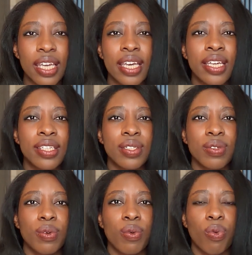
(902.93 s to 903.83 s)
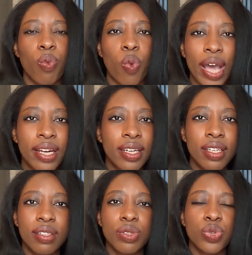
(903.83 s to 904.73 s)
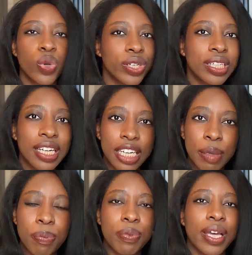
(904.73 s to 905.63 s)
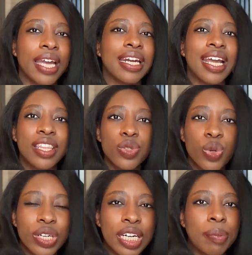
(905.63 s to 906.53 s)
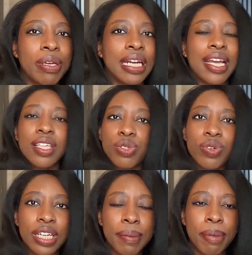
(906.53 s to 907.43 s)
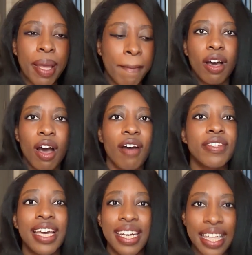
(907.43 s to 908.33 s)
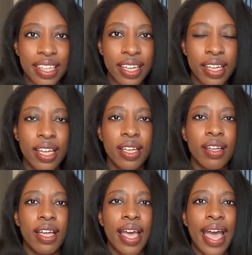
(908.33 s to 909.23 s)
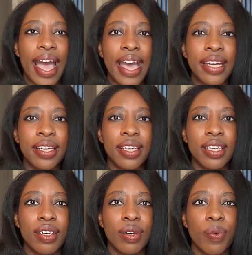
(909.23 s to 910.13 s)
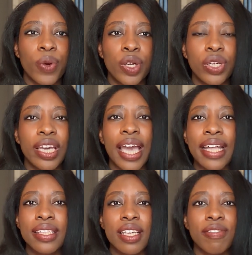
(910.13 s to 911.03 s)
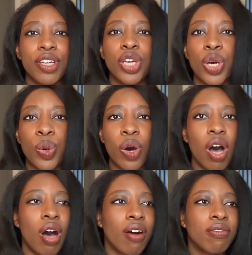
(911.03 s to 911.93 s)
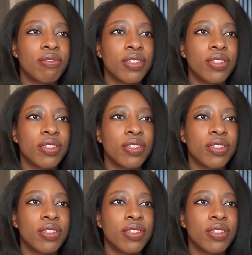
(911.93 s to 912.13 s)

is one short clip and another short clip and another short clip after another, and we're looking at a video of